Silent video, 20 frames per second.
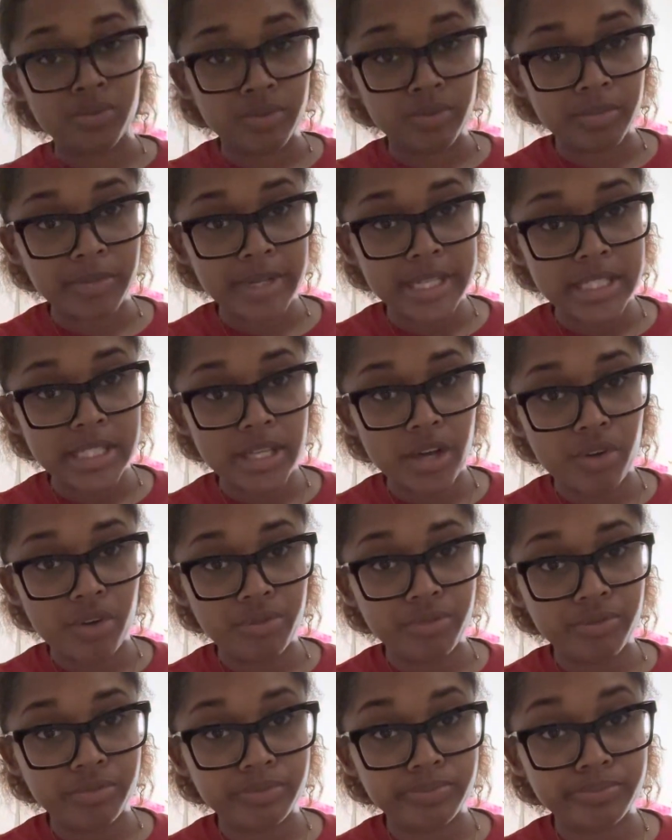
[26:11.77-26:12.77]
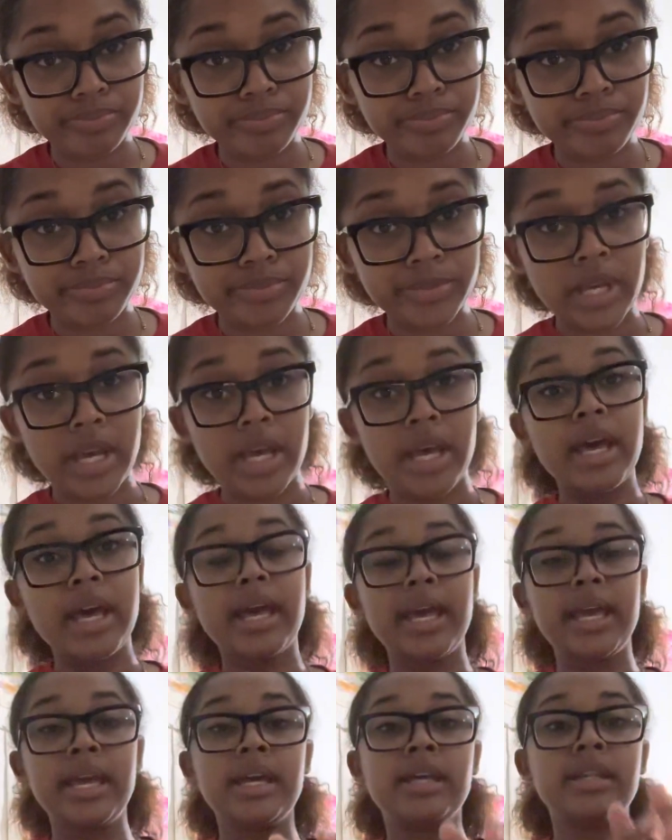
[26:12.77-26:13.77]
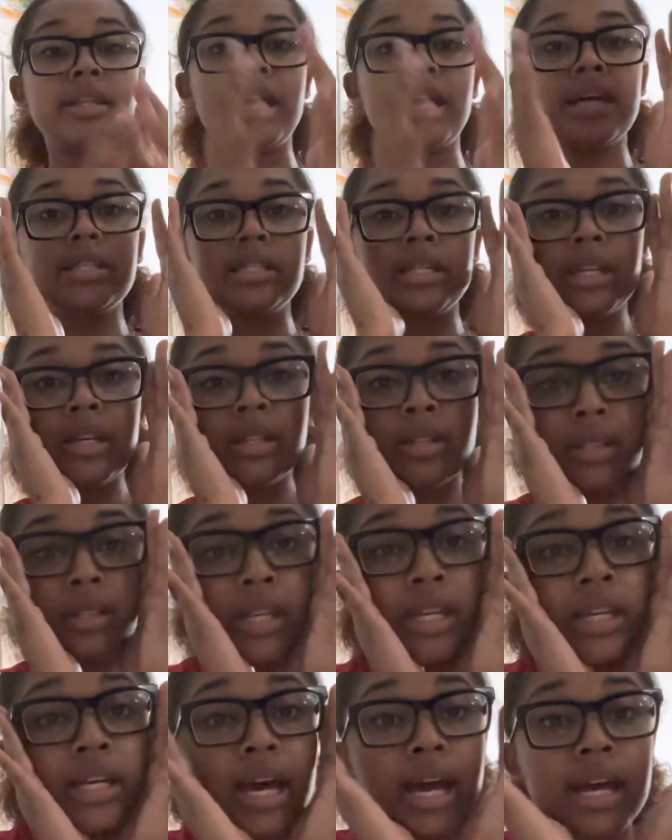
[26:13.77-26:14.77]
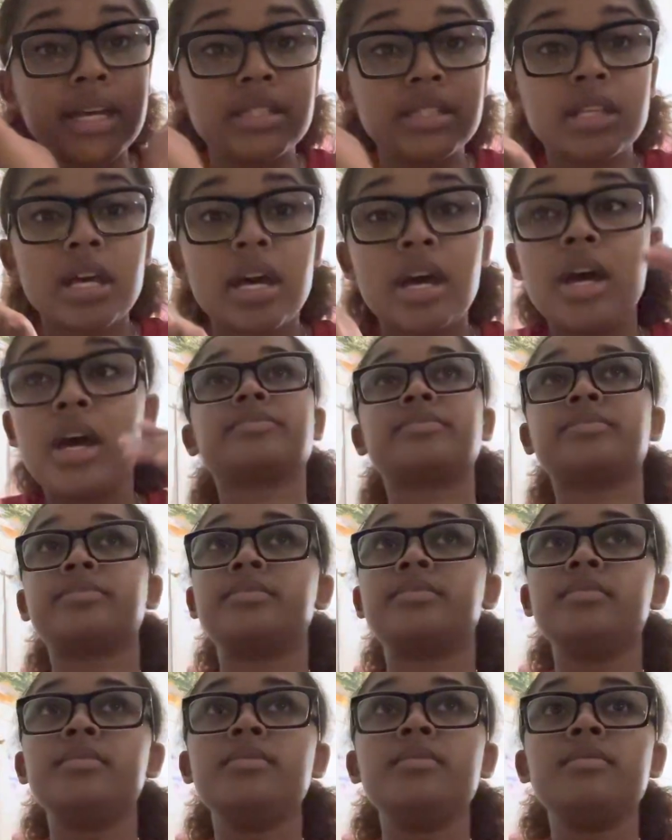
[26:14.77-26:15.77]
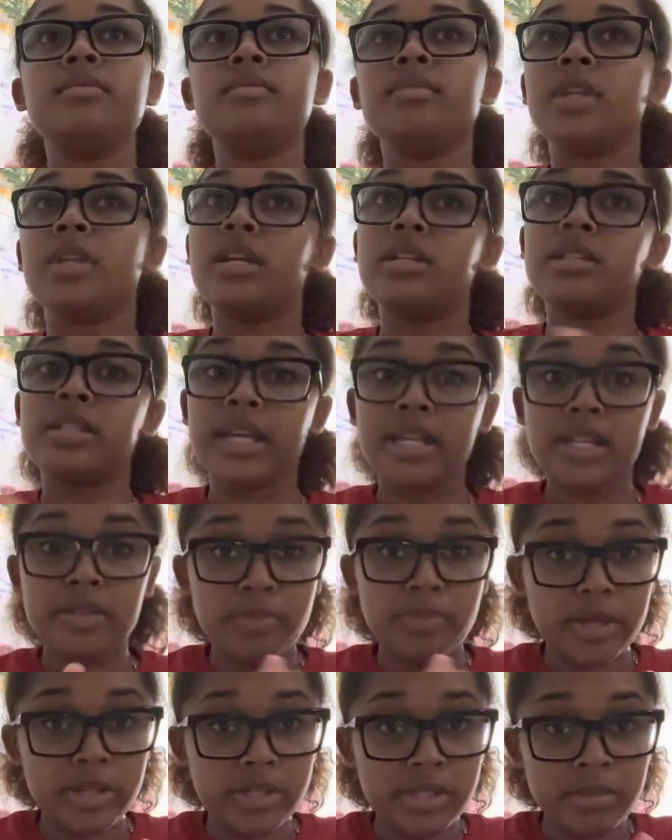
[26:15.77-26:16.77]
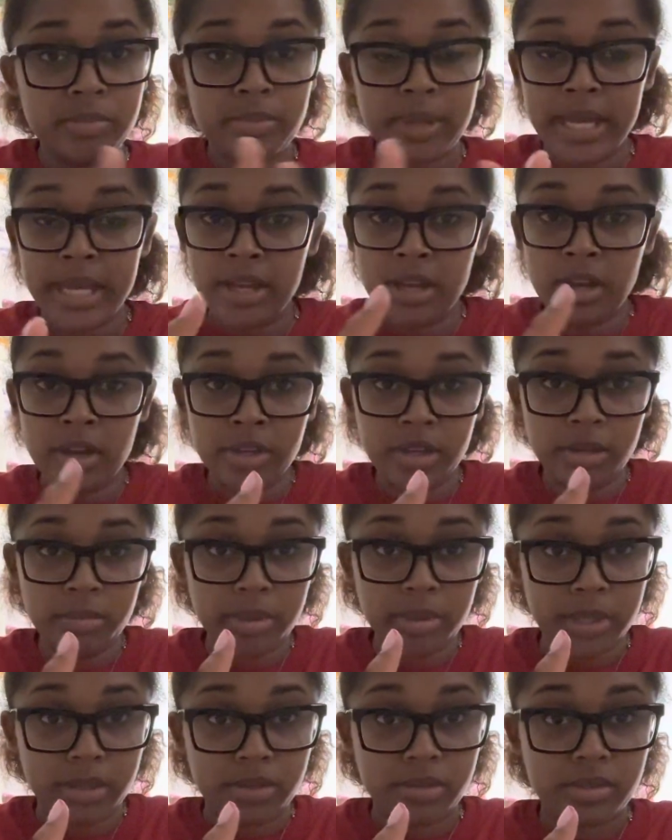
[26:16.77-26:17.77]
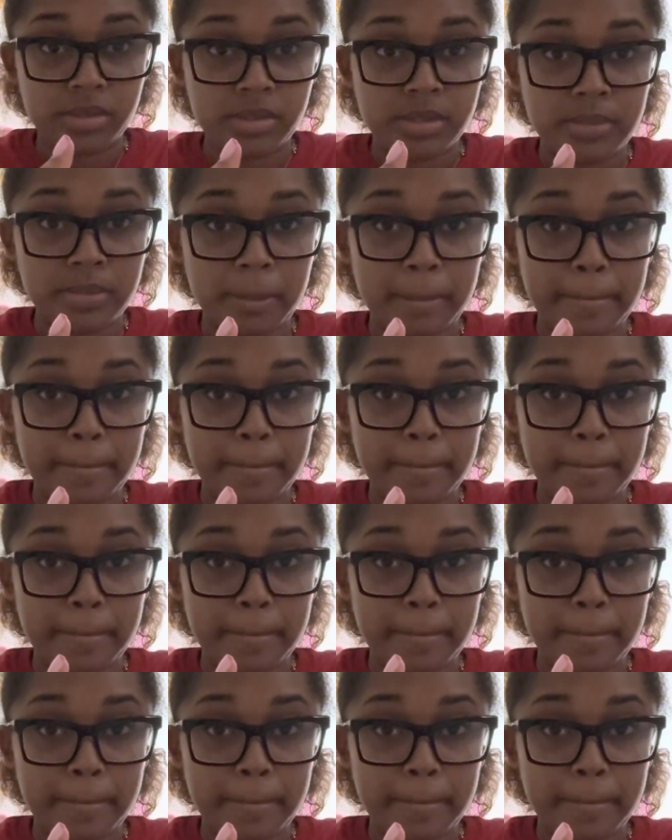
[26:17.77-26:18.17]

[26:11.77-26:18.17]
for myself? And that's another thing, guys. Say this person paying all your bills